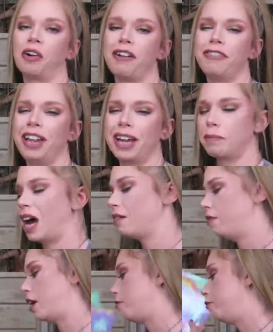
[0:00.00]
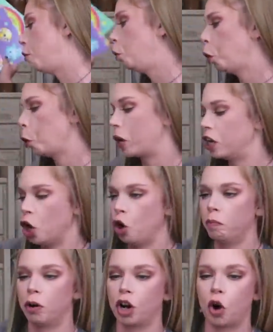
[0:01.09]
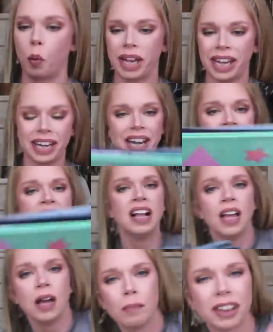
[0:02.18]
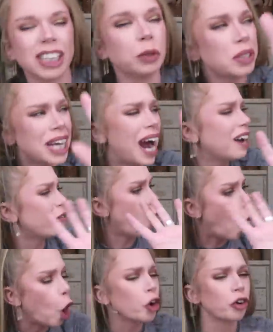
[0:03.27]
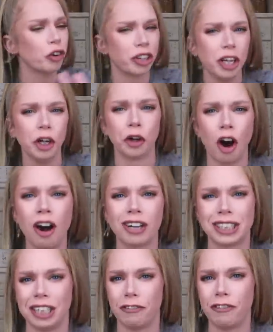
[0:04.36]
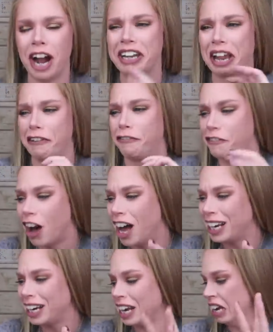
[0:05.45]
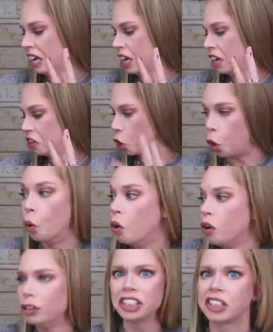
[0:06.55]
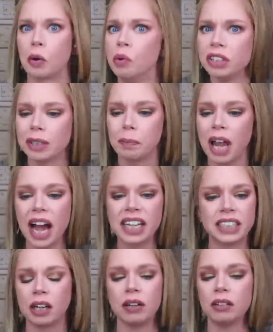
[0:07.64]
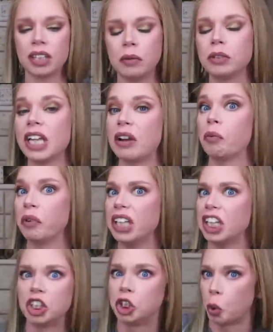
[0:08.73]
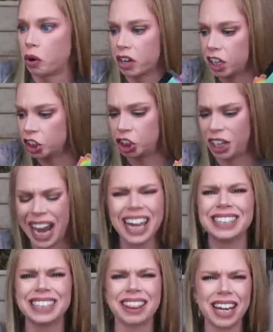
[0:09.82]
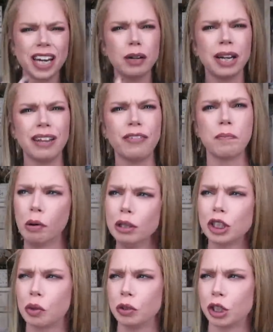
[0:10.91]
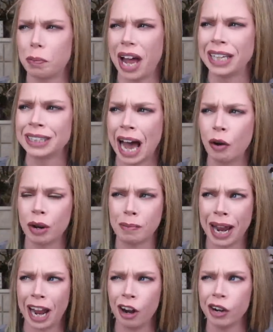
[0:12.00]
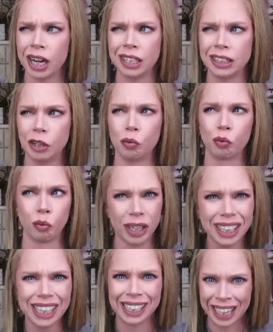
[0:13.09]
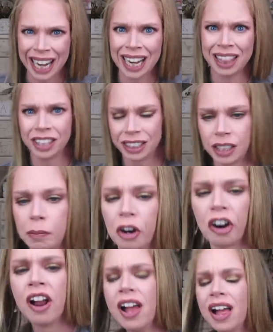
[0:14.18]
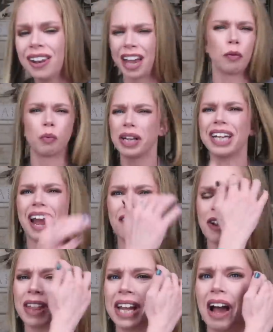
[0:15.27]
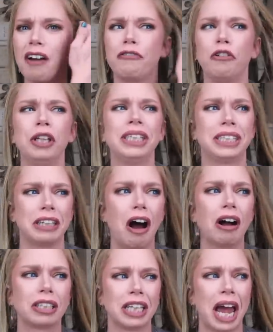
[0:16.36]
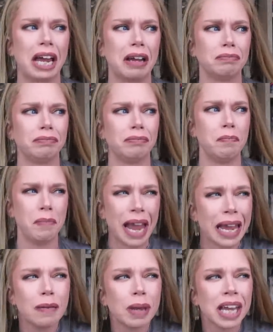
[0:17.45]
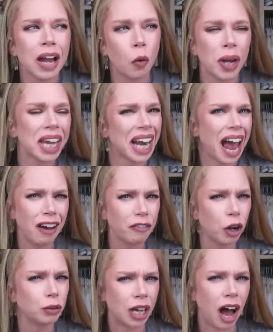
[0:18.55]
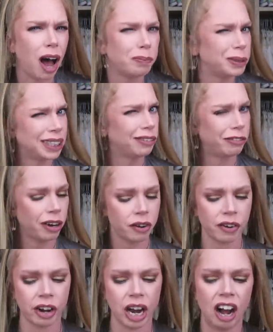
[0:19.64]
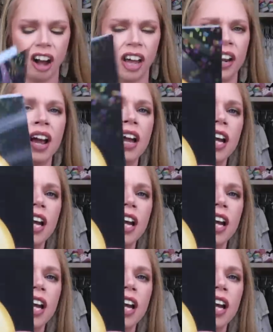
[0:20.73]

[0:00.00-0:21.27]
I feel like I'm kind of like a folder and notebook queen, but this was kind of a harder year, honestly, to find like fun, cool school supplies. There there was like really a shortage, and they didn't even put school supplies out in my area until really late in the summer. Like really everything got fully stocked like maybe a week and a half ago tops. Very, very odd.